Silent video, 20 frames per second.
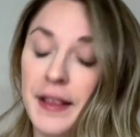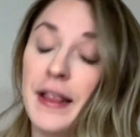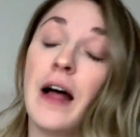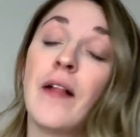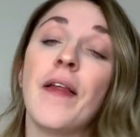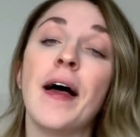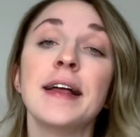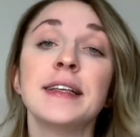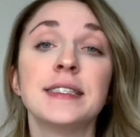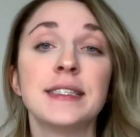Now
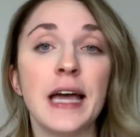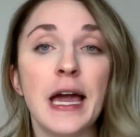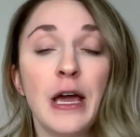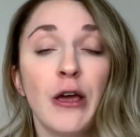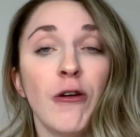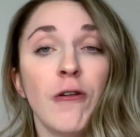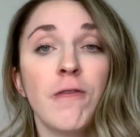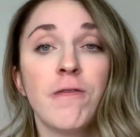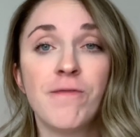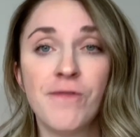let's say
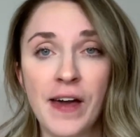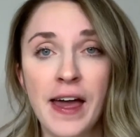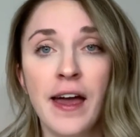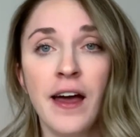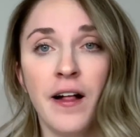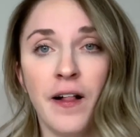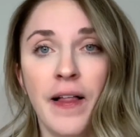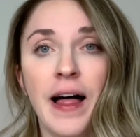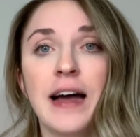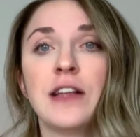you
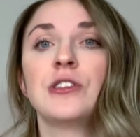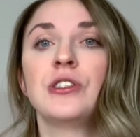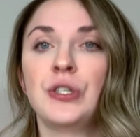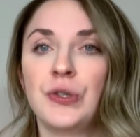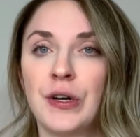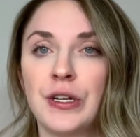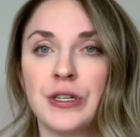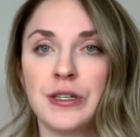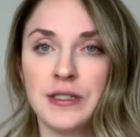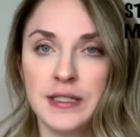fail at
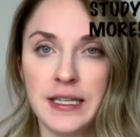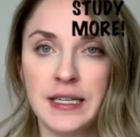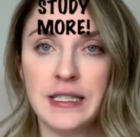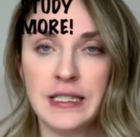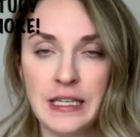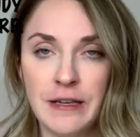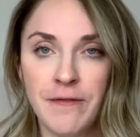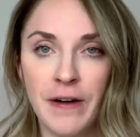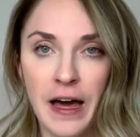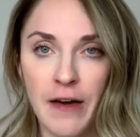
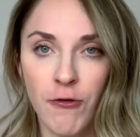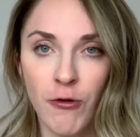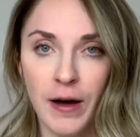265